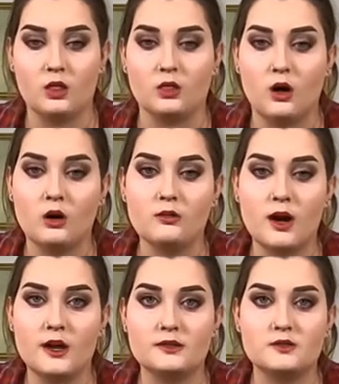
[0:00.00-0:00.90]
Long
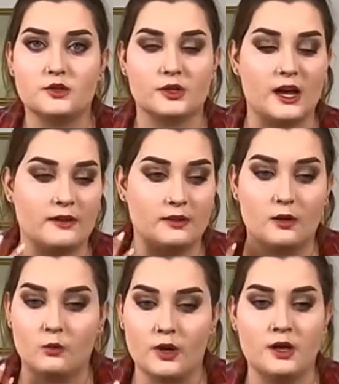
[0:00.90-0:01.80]
rides, you're going to have
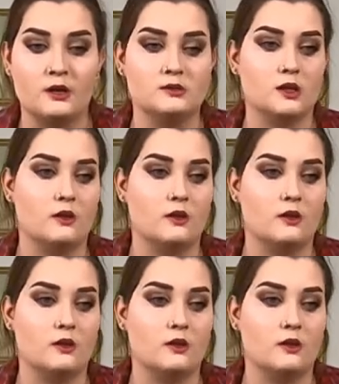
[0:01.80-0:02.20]
that wind,